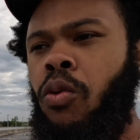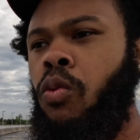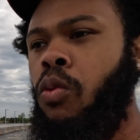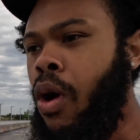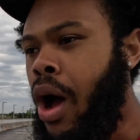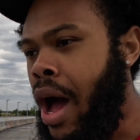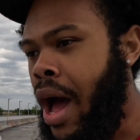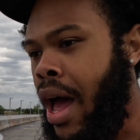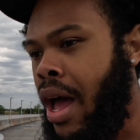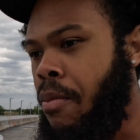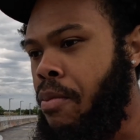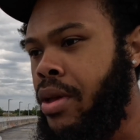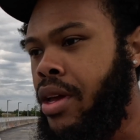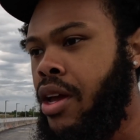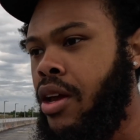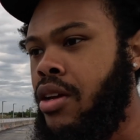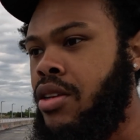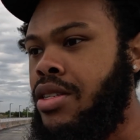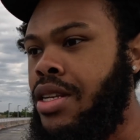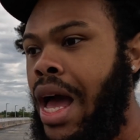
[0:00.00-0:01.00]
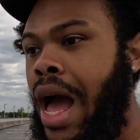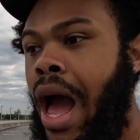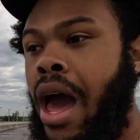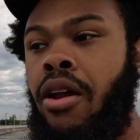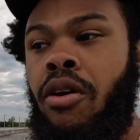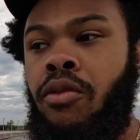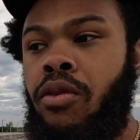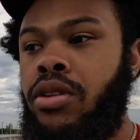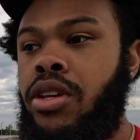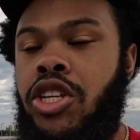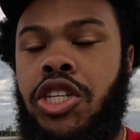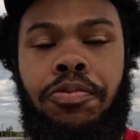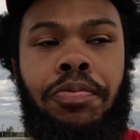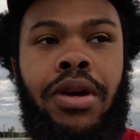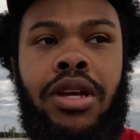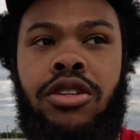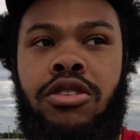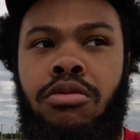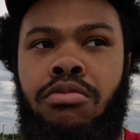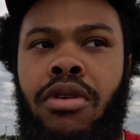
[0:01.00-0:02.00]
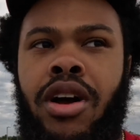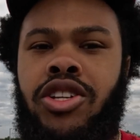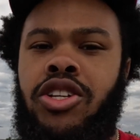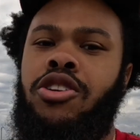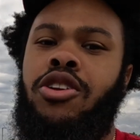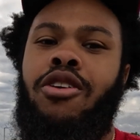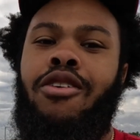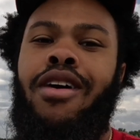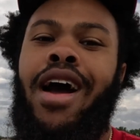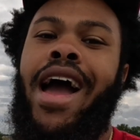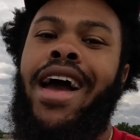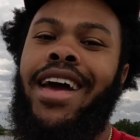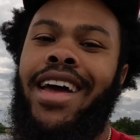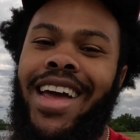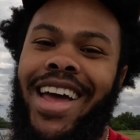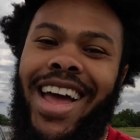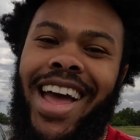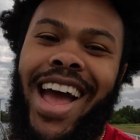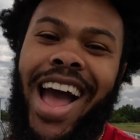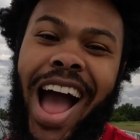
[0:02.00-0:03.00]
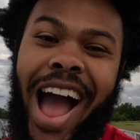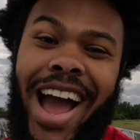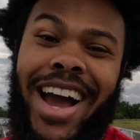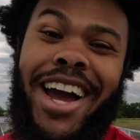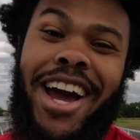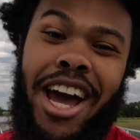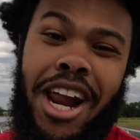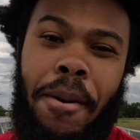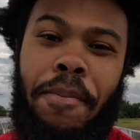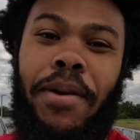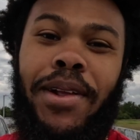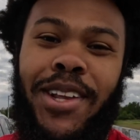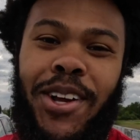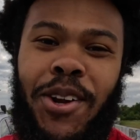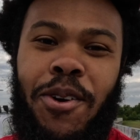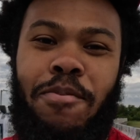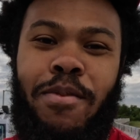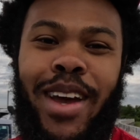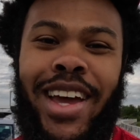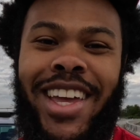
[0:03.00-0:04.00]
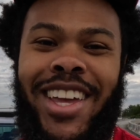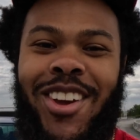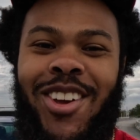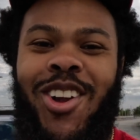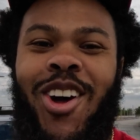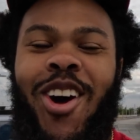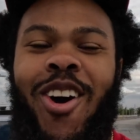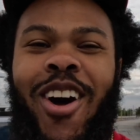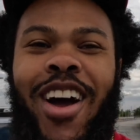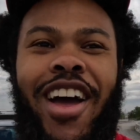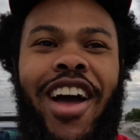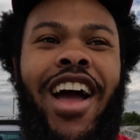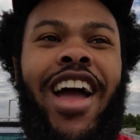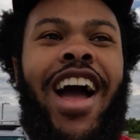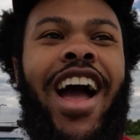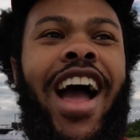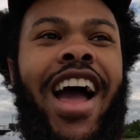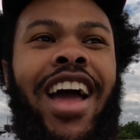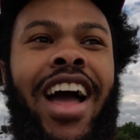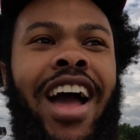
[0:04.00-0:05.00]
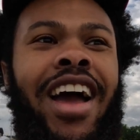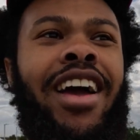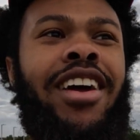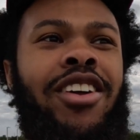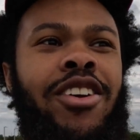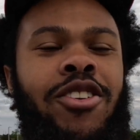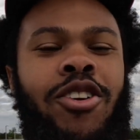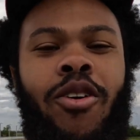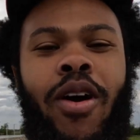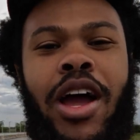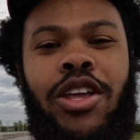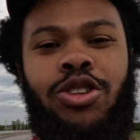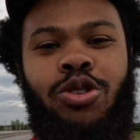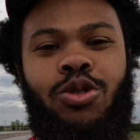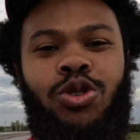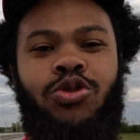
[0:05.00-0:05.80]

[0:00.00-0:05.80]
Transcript: Why? Because I don't really speed too much. I cut up a little bit, I do